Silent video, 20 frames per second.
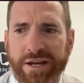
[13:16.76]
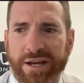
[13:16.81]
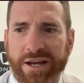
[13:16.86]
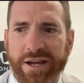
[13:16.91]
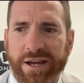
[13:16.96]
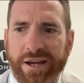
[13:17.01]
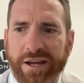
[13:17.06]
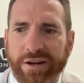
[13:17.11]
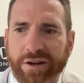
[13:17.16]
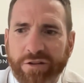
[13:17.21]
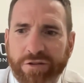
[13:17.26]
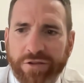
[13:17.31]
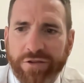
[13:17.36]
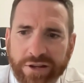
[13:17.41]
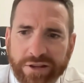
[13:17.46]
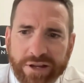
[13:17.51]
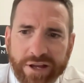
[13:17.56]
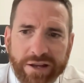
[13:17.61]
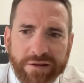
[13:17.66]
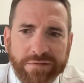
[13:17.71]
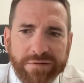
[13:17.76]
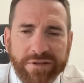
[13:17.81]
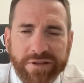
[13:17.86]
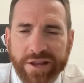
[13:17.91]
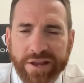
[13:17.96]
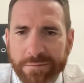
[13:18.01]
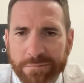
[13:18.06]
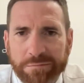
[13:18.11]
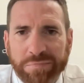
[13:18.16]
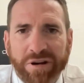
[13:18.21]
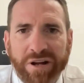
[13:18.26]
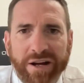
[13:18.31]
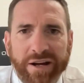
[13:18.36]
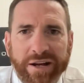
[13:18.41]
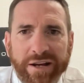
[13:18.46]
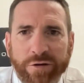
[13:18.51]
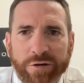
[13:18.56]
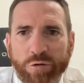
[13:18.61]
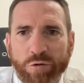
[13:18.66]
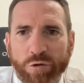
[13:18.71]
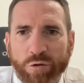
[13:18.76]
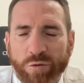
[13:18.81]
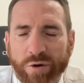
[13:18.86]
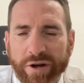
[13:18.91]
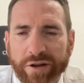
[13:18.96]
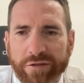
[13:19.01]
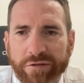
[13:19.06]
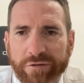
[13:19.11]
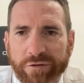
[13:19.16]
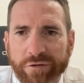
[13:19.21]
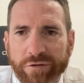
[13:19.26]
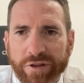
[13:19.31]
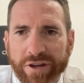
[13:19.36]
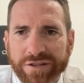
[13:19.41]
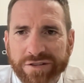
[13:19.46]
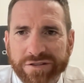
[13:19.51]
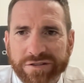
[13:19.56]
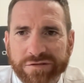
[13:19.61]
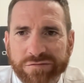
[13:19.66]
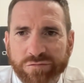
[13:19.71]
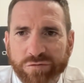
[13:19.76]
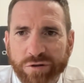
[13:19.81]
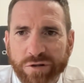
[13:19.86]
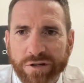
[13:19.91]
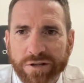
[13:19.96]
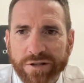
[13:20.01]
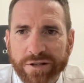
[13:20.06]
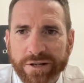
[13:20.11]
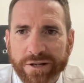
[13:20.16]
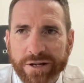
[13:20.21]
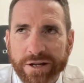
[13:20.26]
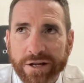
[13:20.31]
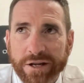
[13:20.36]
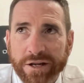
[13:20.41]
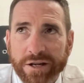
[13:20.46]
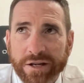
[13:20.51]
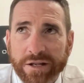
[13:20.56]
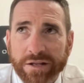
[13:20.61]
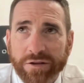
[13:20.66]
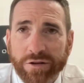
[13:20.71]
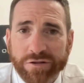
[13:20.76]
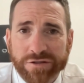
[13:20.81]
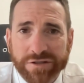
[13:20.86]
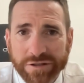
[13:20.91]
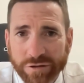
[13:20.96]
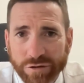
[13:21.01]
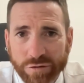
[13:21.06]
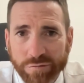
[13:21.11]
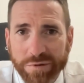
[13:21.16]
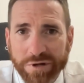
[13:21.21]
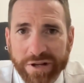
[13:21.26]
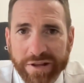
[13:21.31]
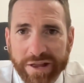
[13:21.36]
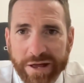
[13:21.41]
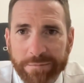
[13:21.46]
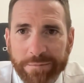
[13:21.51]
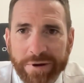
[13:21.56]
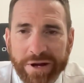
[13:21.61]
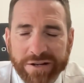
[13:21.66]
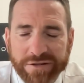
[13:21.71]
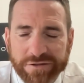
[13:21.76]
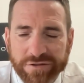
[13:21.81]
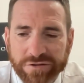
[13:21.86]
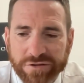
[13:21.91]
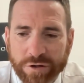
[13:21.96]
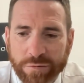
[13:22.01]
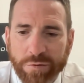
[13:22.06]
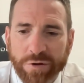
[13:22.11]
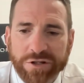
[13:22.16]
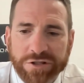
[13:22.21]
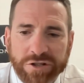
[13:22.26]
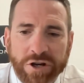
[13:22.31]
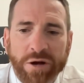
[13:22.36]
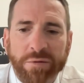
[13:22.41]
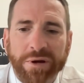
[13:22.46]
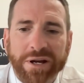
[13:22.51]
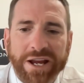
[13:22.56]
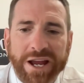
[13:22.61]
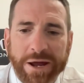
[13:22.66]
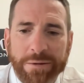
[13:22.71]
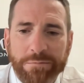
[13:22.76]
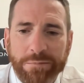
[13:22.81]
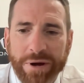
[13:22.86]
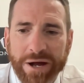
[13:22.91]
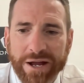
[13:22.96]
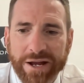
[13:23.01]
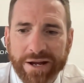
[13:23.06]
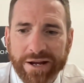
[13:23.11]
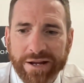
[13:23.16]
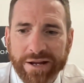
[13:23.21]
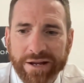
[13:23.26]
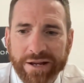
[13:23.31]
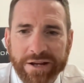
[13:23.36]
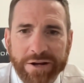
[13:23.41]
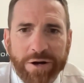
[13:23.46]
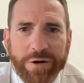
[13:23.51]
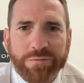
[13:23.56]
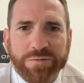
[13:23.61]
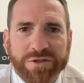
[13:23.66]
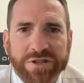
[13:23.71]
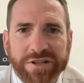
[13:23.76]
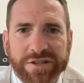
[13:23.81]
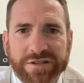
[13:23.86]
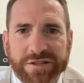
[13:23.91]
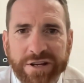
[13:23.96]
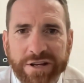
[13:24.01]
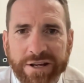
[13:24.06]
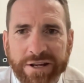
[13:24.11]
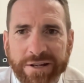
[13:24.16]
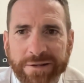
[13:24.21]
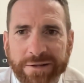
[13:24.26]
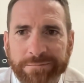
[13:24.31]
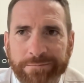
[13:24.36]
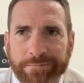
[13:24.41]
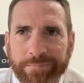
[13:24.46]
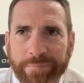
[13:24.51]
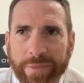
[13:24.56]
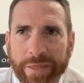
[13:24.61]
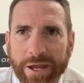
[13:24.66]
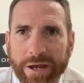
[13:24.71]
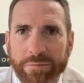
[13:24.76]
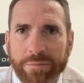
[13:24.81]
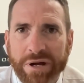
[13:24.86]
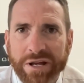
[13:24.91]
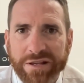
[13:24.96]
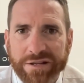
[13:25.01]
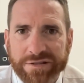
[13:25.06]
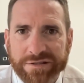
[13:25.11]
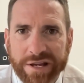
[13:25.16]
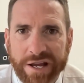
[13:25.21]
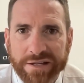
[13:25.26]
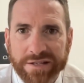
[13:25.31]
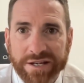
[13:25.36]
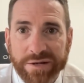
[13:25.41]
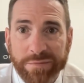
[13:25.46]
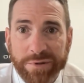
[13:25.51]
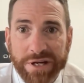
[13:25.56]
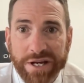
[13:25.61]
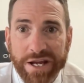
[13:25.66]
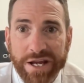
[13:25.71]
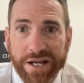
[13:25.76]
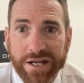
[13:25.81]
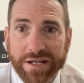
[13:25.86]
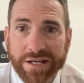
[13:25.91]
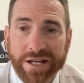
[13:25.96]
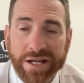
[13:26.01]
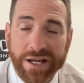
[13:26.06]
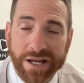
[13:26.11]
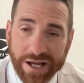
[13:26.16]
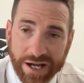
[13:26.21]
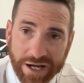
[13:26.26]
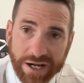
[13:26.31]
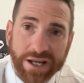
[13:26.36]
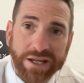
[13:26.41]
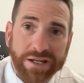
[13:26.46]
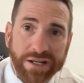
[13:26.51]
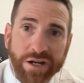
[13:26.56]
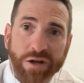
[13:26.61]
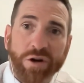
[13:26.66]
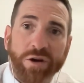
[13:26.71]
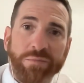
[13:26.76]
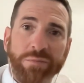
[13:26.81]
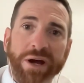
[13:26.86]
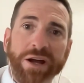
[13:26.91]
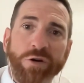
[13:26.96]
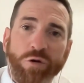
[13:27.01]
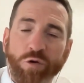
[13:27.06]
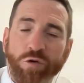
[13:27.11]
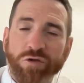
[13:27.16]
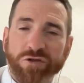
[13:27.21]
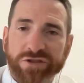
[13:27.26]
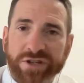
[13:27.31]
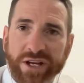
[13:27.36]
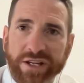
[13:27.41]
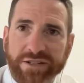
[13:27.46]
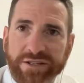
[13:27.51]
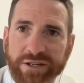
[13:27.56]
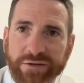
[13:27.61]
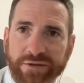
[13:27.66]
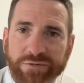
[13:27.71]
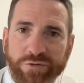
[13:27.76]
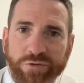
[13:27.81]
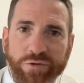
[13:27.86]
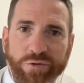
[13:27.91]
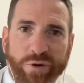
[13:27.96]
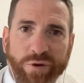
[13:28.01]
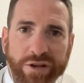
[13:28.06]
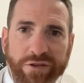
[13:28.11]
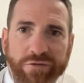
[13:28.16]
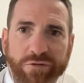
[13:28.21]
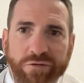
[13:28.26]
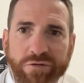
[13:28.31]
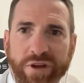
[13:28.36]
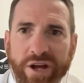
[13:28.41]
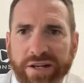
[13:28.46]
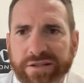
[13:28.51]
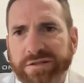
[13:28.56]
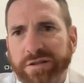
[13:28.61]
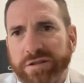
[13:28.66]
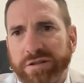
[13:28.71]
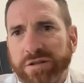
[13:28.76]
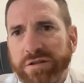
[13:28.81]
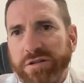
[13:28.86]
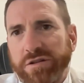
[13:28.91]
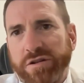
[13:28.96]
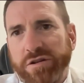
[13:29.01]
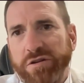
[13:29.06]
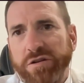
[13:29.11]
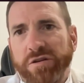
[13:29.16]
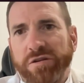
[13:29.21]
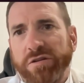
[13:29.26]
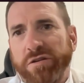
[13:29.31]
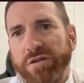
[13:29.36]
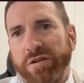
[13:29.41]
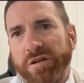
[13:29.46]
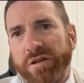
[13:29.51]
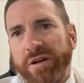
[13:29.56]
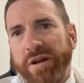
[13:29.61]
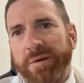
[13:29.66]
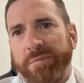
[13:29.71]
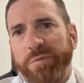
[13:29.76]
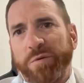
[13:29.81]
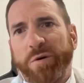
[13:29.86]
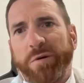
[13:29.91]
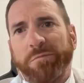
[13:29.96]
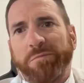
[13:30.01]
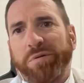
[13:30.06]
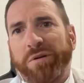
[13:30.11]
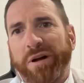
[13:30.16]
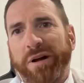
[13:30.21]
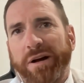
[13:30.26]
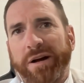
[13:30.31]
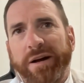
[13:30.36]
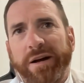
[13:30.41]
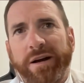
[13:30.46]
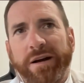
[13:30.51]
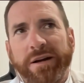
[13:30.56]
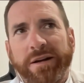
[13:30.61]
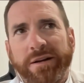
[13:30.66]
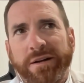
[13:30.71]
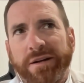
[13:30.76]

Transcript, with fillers: And I think then them playing all the way through, they just really lost a little bit of that passion. So by the time I came back, I'm 16, I make the state team again. I, uh, you know, I'd made all the state teams all the way through that. So you, you know, you, the number one player